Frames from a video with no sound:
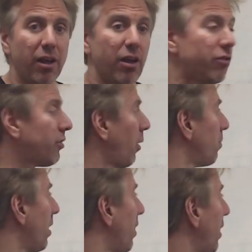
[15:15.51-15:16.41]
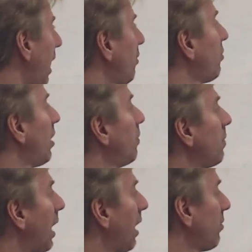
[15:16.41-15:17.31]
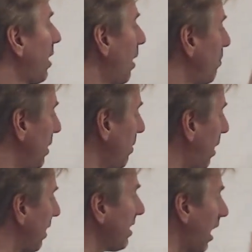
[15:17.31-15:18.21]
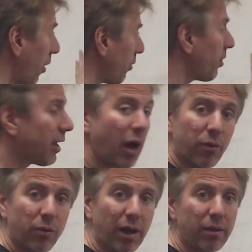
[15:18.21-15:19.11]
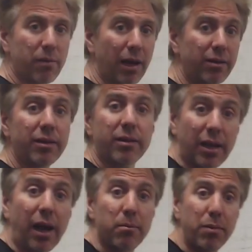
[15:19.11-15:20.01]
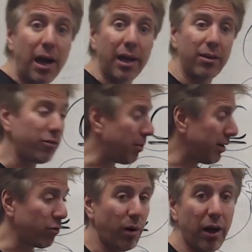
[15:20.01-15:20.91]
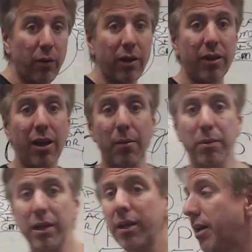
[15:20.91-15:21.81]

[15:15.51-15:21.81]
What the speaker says: So that's ASCAP BMI. The other thing I would recommend, and yeah, I'm biased, but it's why I created the company,